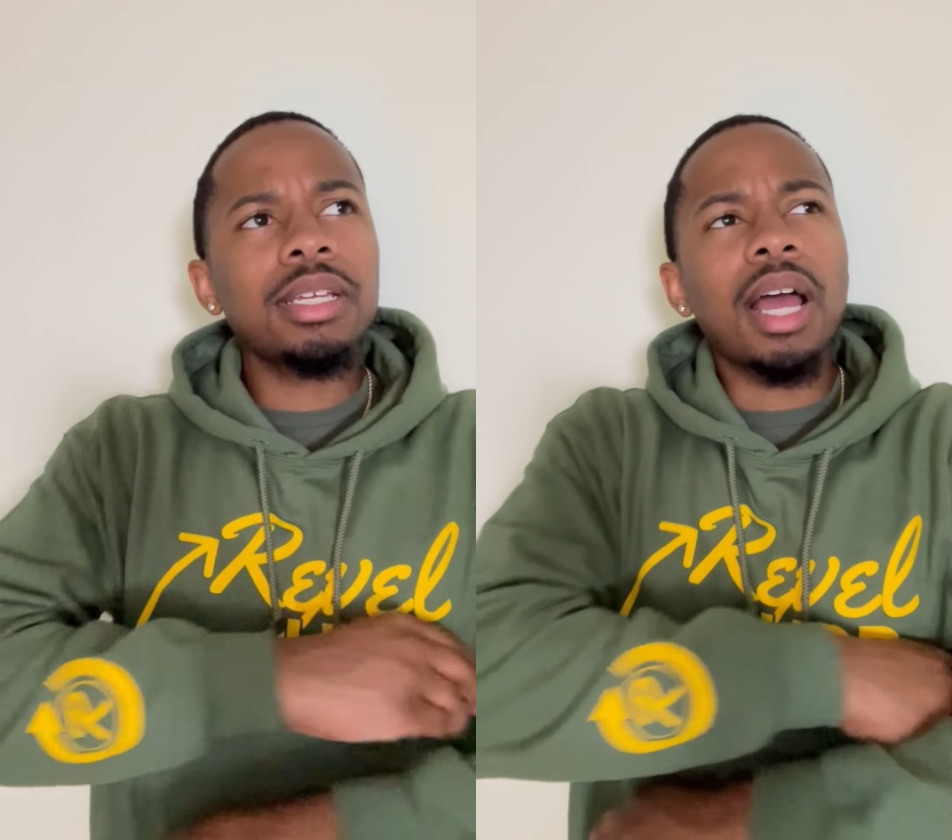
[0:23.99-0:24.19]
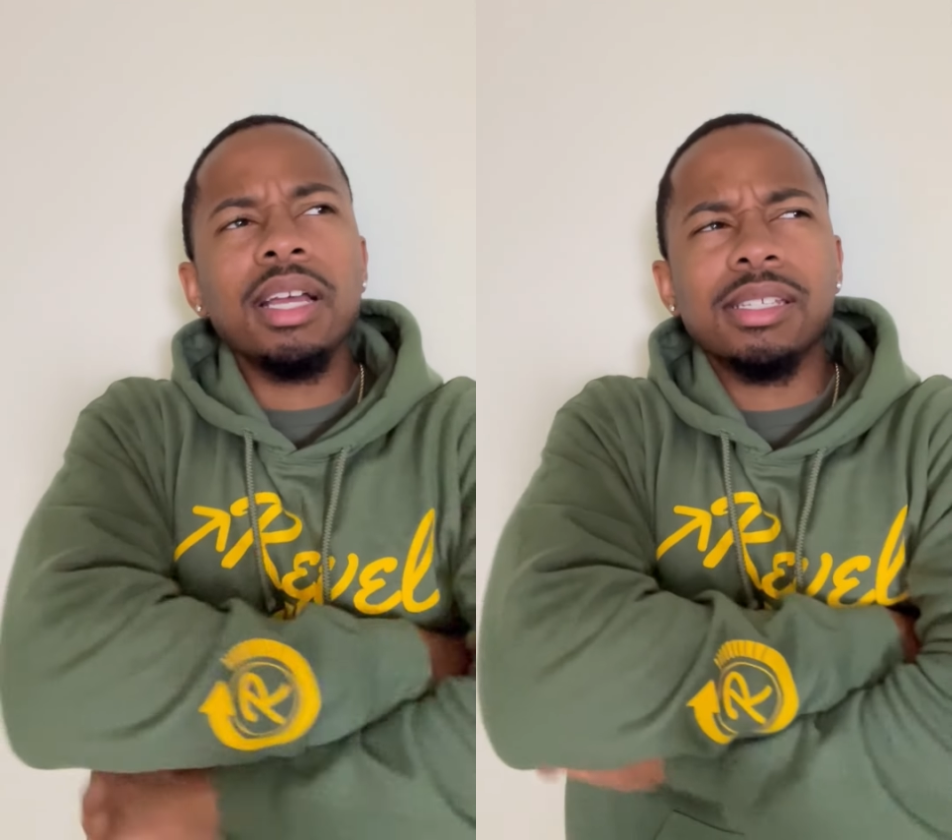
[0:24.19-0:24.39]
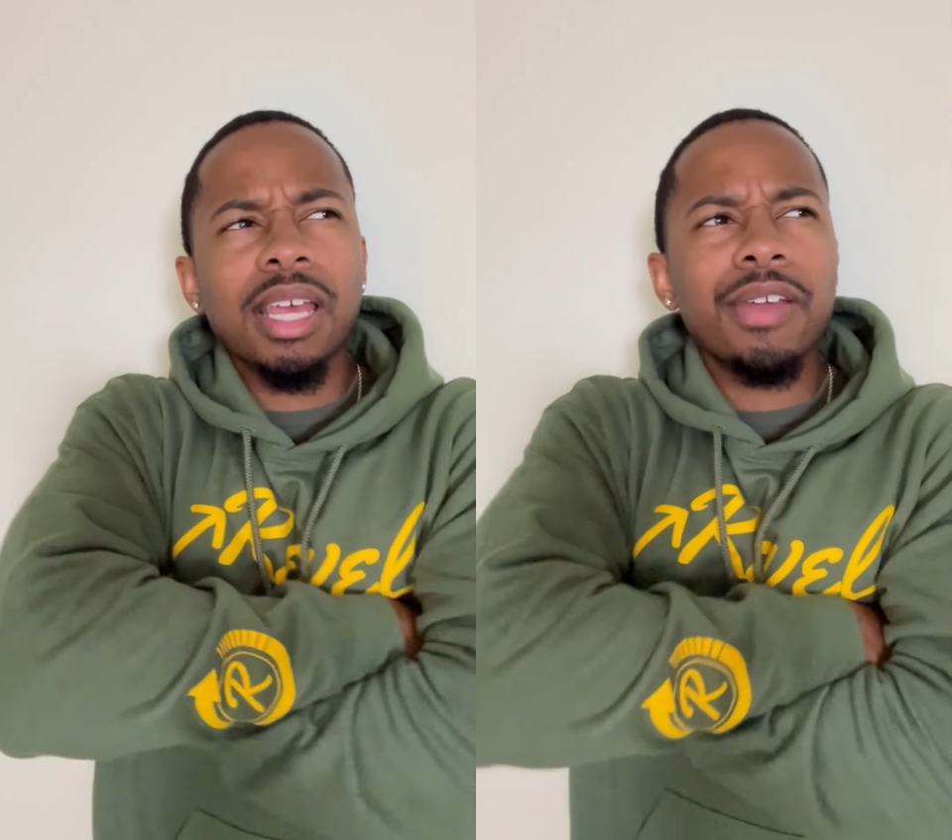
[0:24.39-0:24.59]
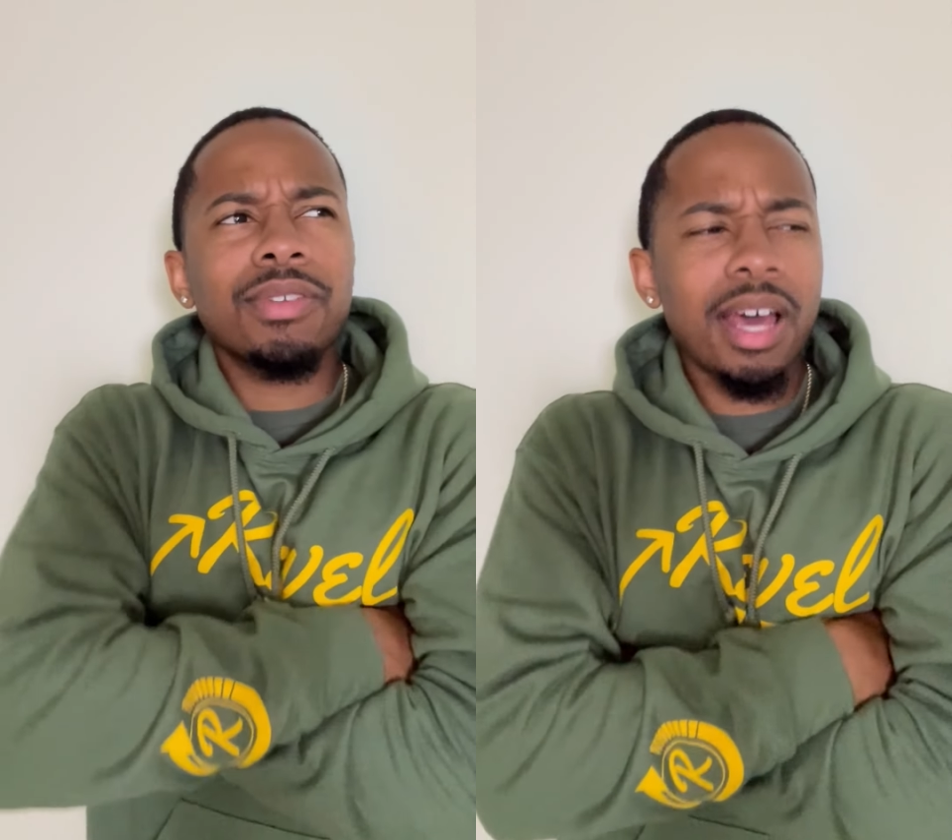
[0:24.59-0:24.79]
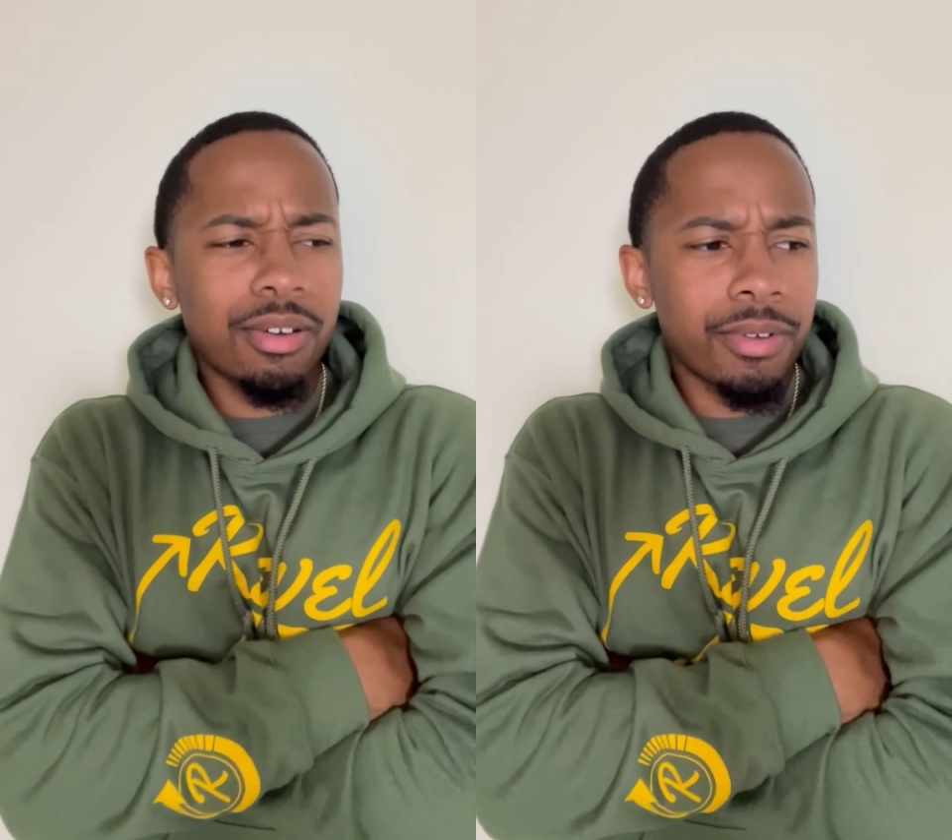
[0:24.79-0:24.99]
I can save a
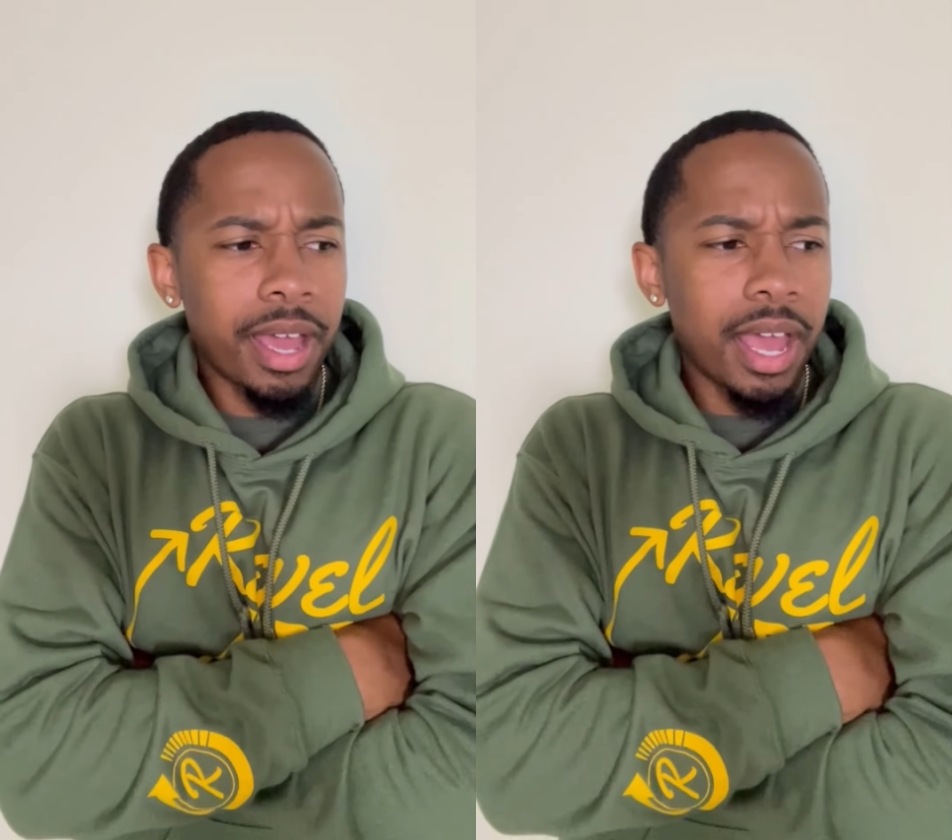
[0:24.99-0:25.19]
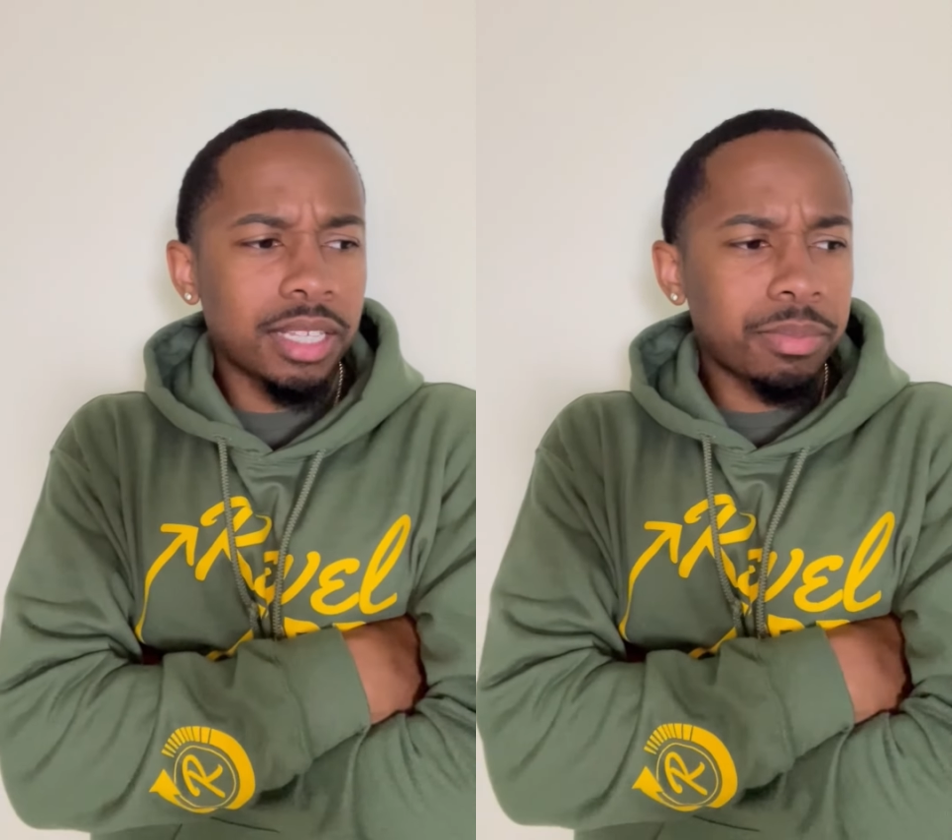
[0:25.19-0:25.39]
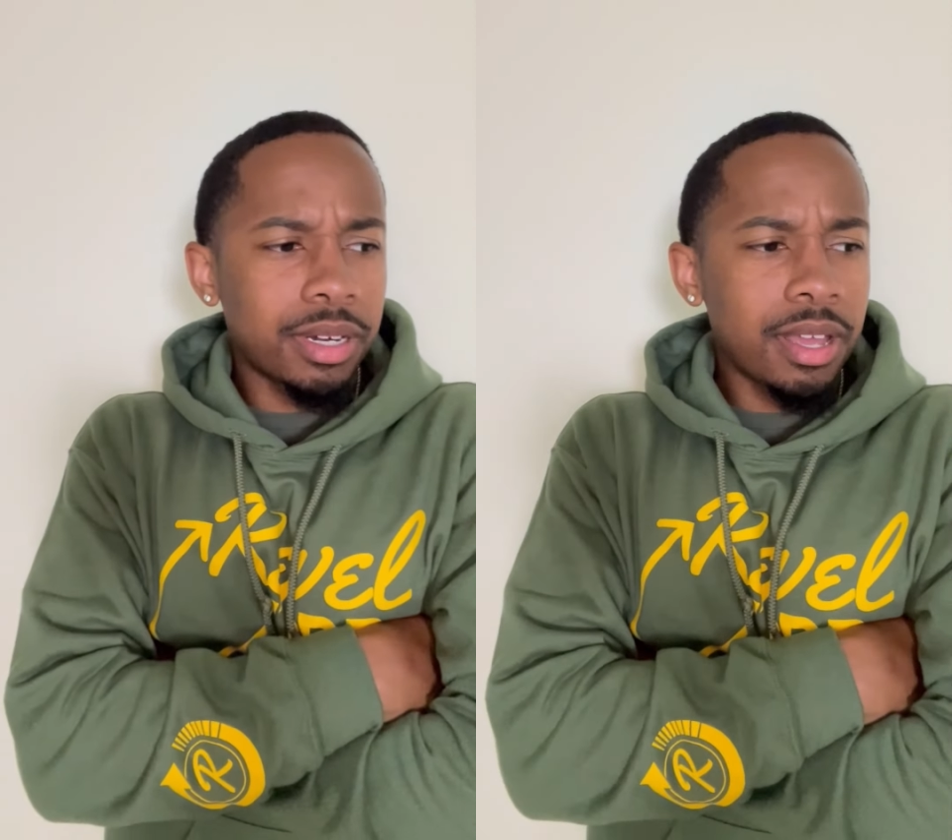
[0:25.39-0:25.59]
lot on gas money.